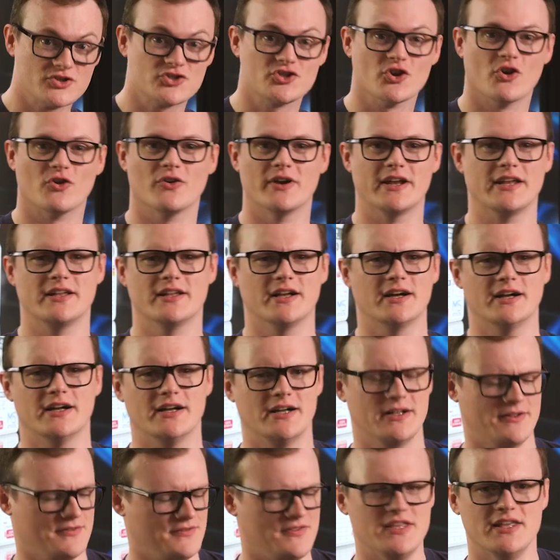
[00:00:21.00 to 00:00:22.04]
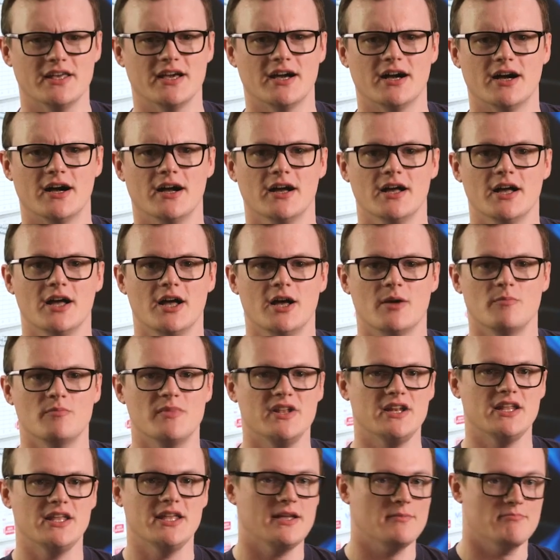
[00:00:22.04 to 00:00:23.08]
Sorry, uh, the uh,
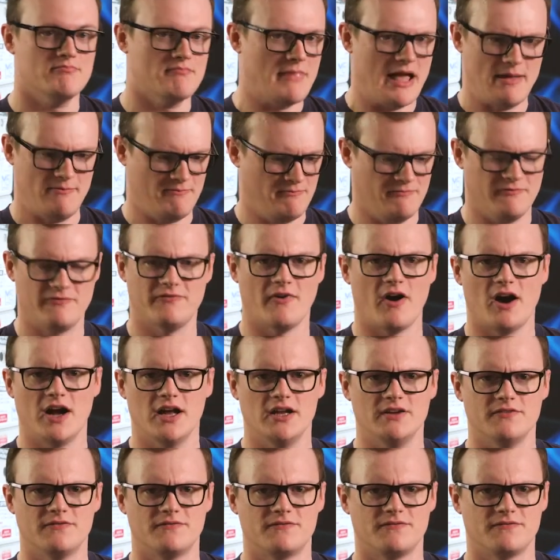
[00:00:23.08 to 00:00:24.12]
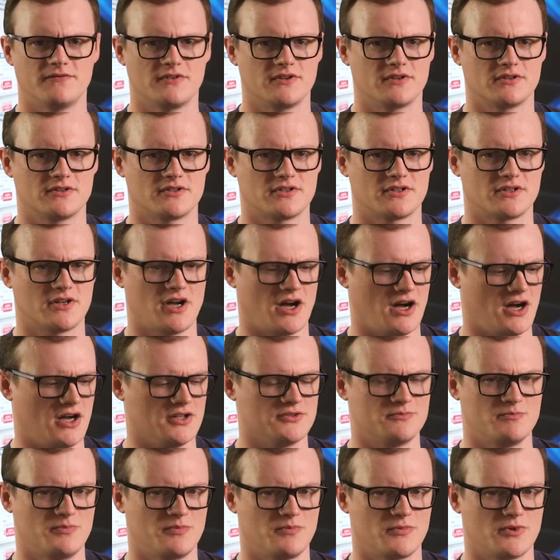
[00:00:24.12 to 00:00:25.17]
Mini M5
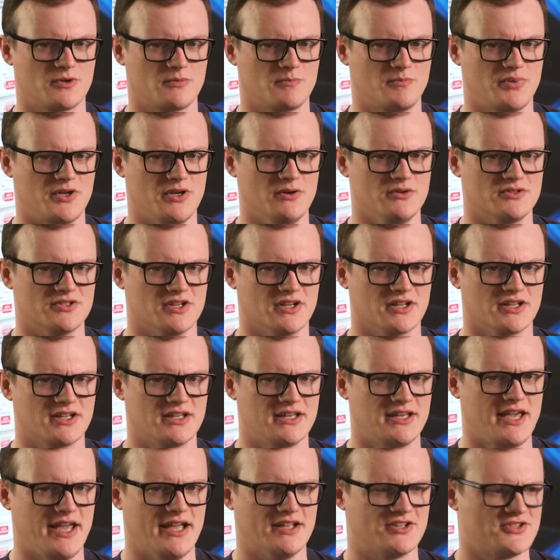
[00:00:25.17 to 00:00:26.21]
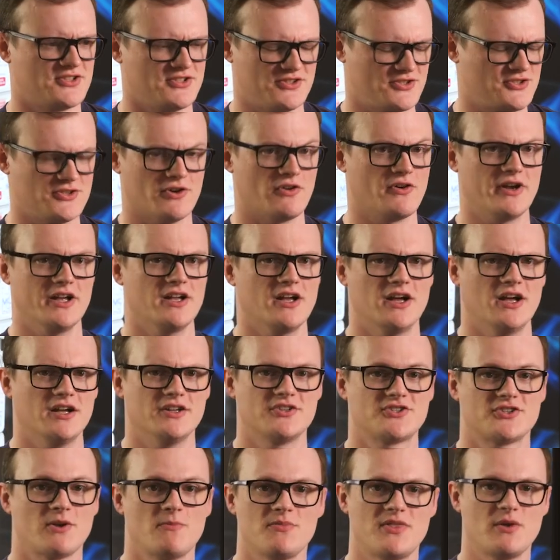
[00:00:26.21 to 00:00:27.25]
card computer kiss. Sorry, uh,
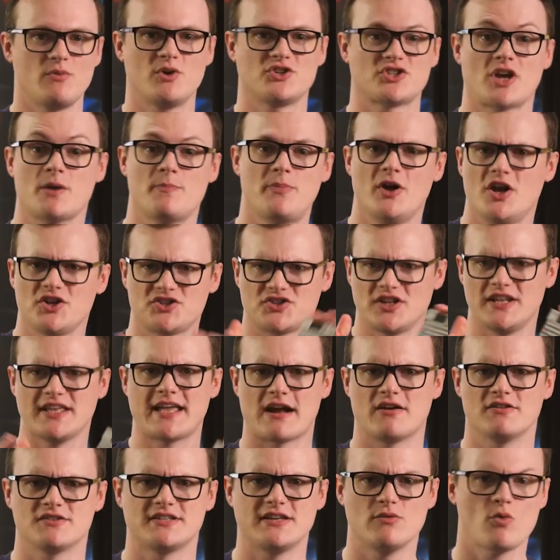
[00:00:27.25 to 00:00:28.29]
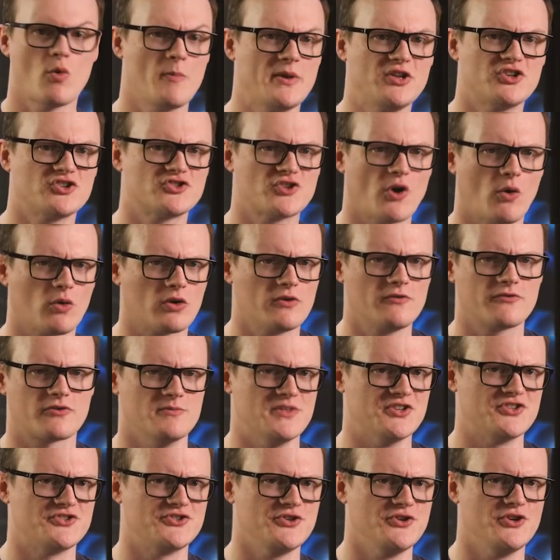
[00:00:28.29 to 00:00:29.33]
something which I personally guarantee will be stolen from
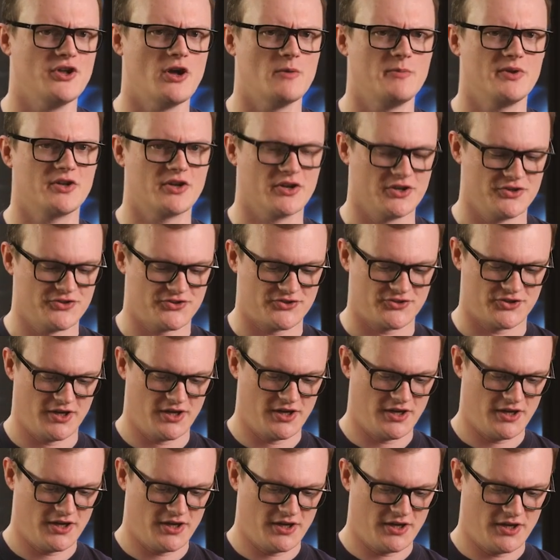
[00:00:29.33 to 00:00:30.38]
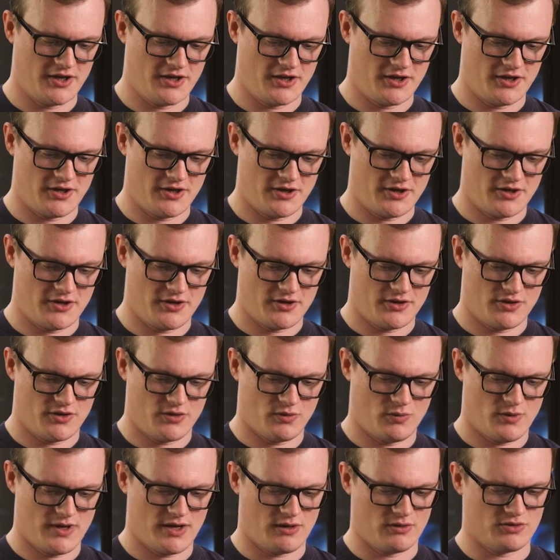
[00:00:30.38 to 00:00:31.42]
this studio because
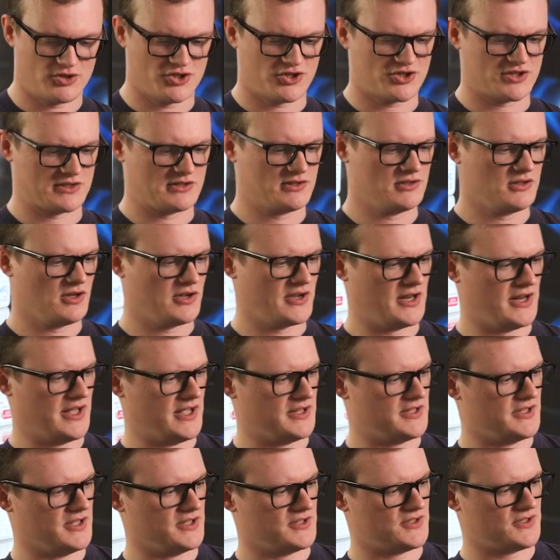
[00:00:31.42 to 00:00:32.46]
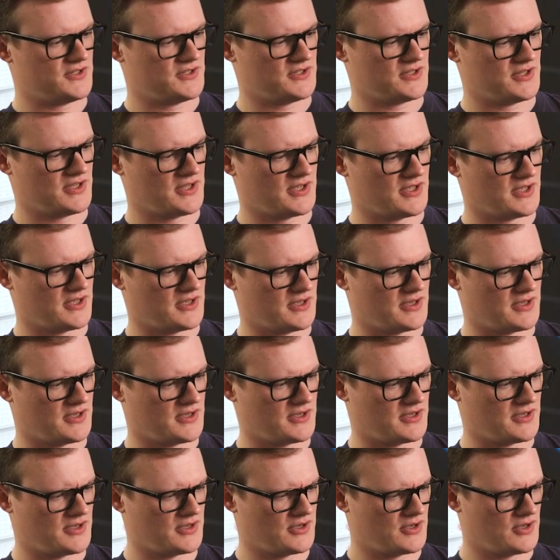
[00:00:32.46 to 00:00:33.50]
well, just look at it. It's.
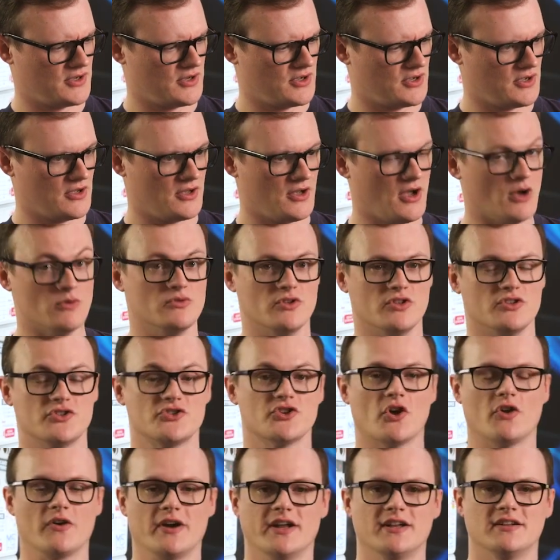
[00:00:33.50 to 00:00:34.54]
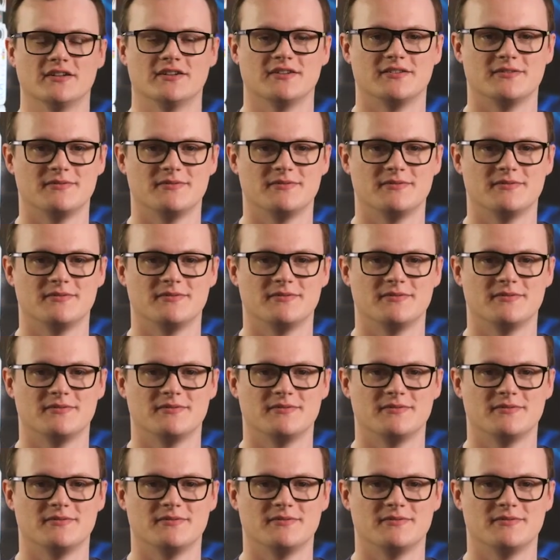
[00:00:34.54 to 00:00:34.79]
Sorry.